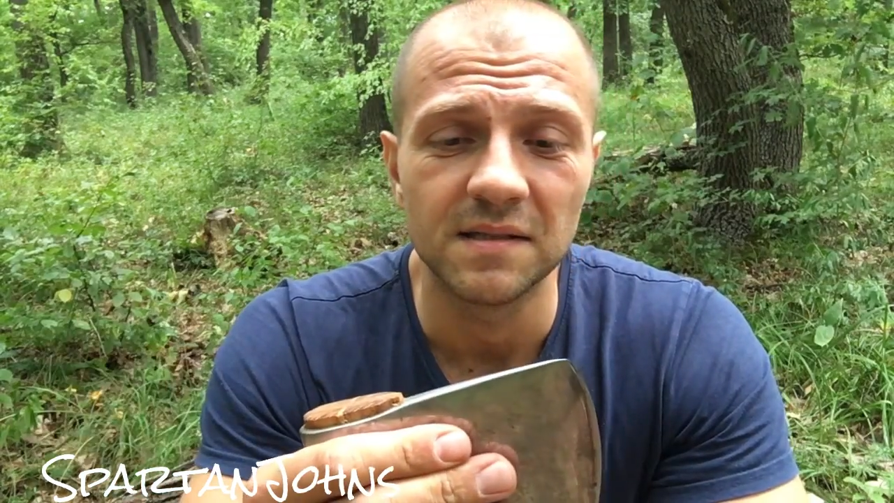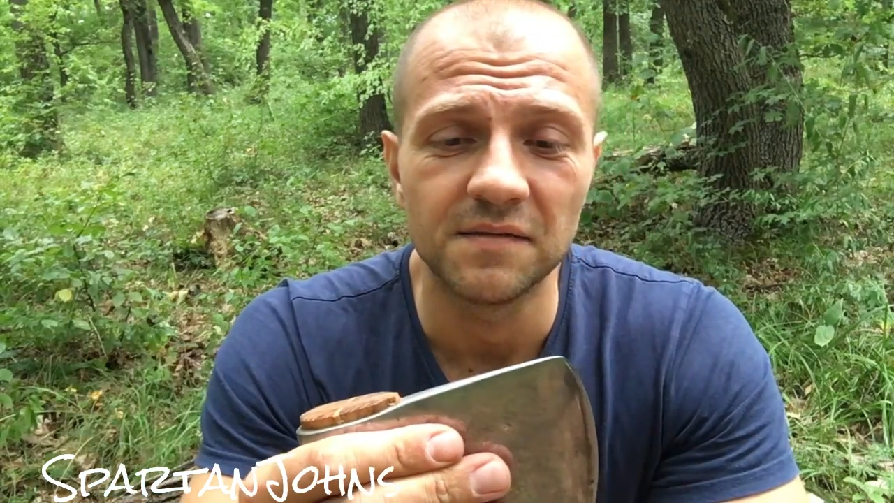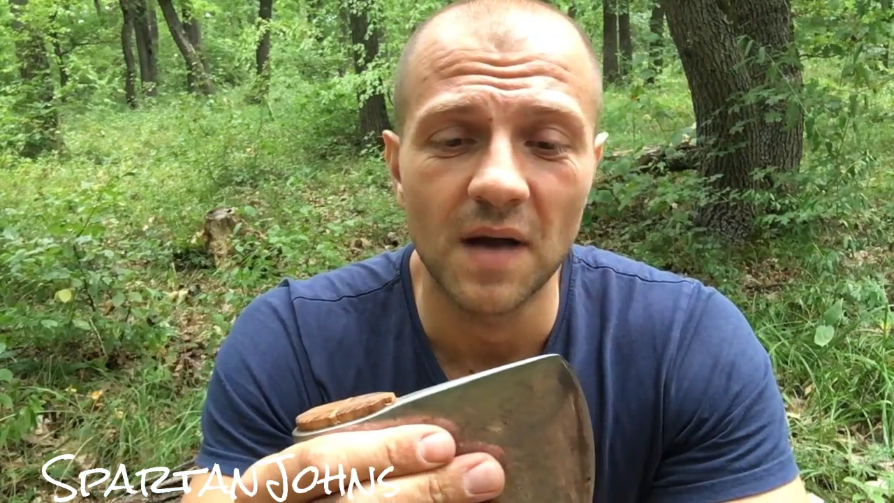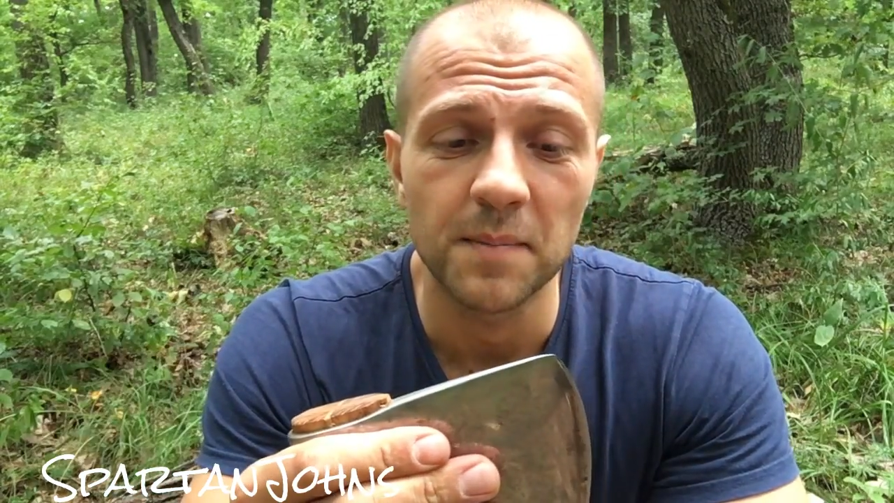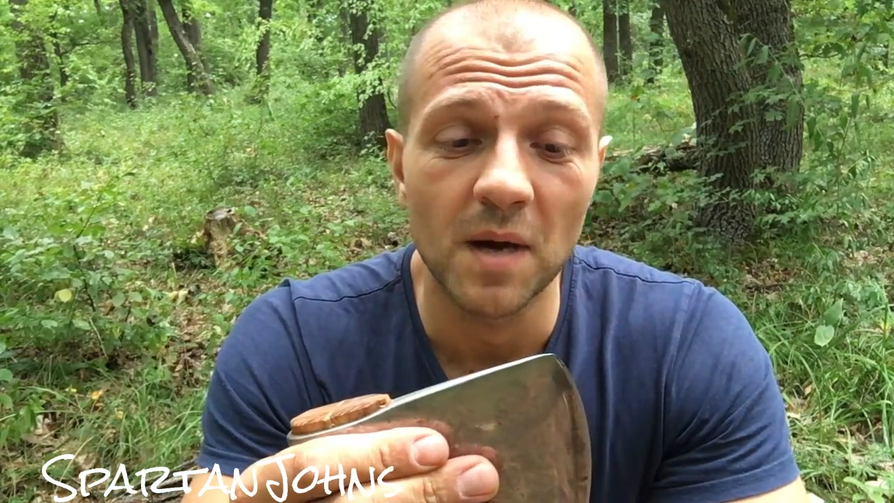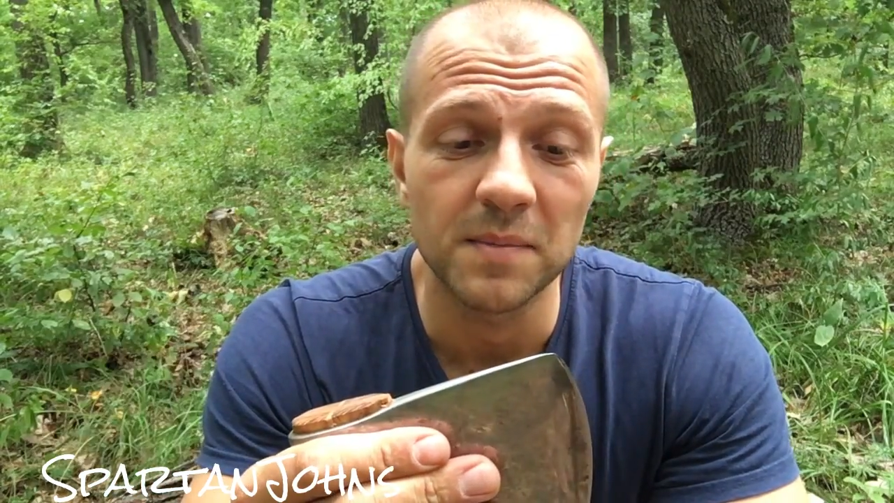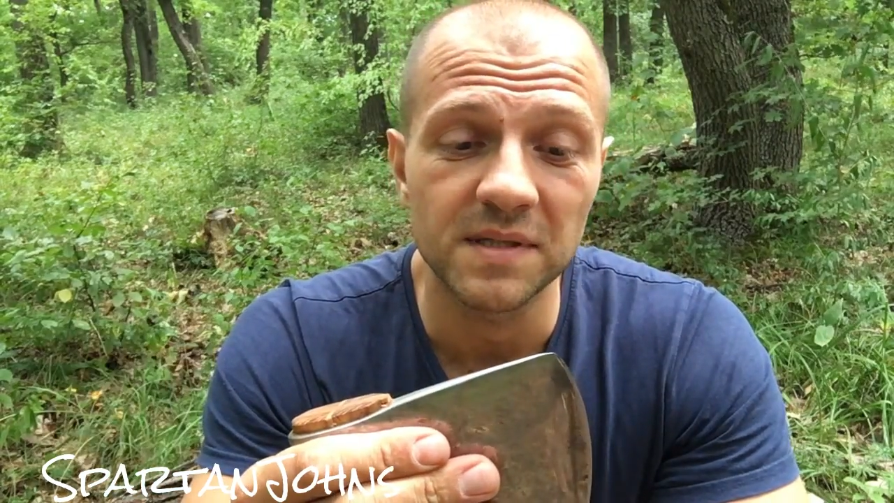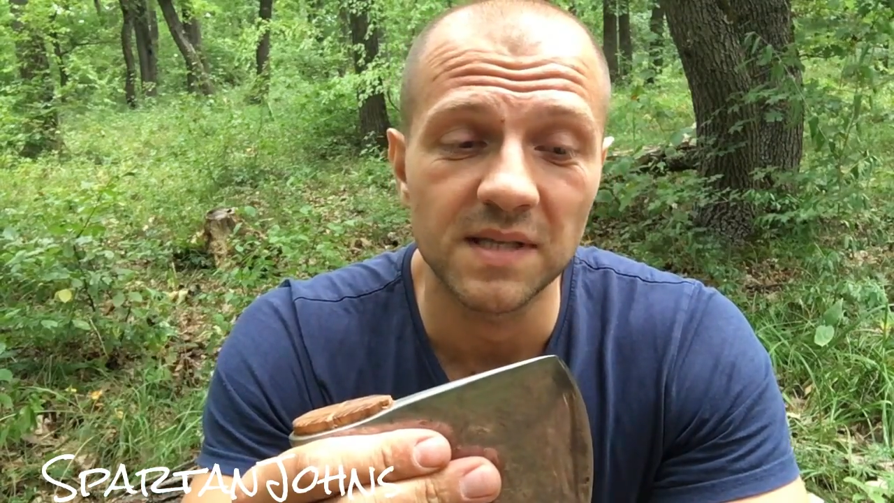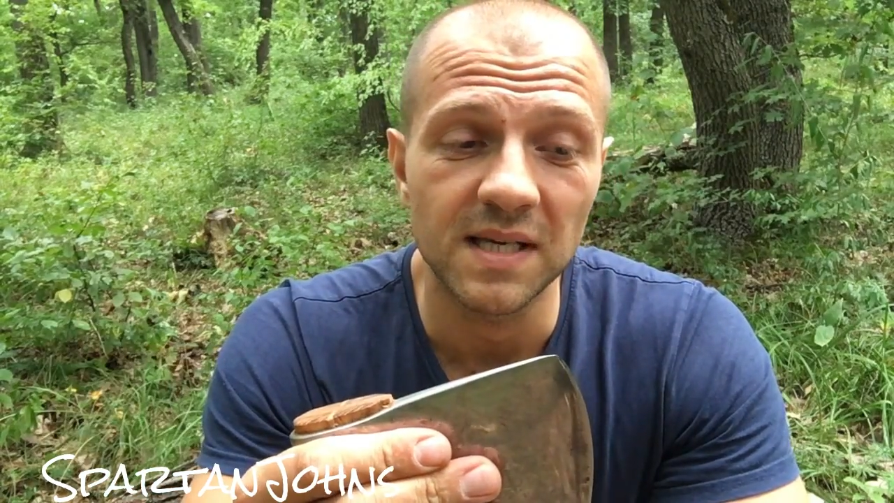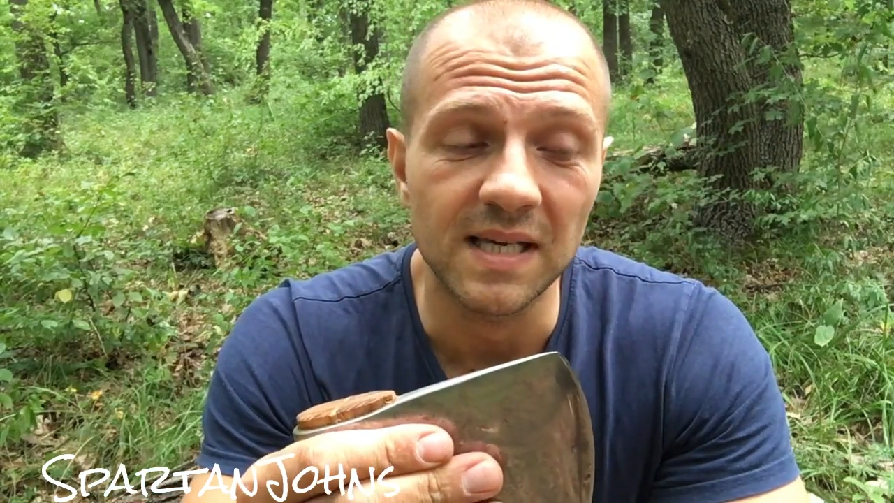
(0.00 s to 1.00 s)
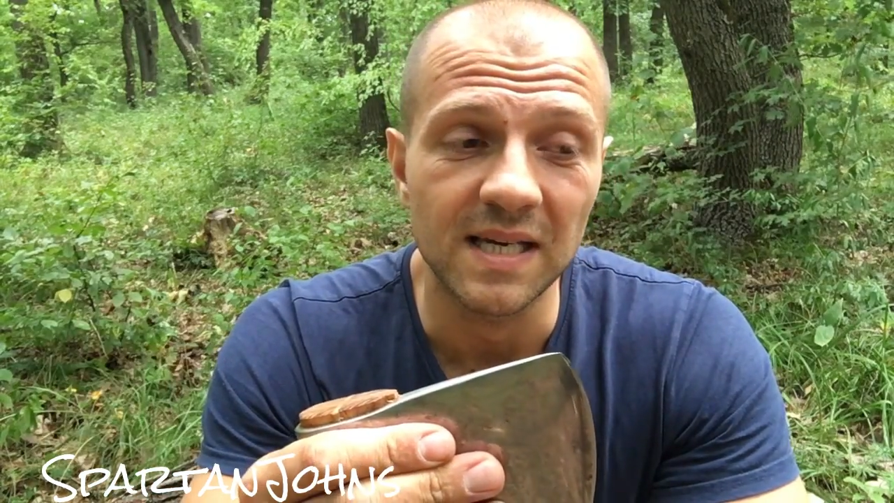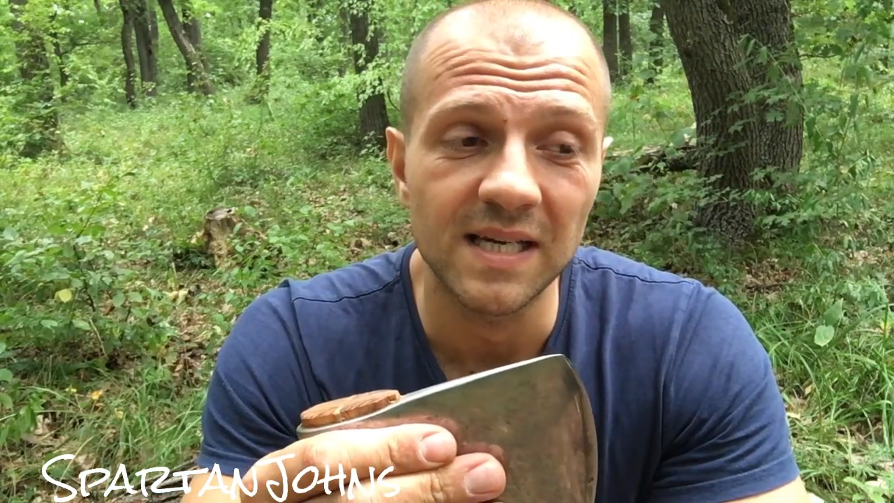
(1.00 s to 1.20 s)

if I'm not mistaken.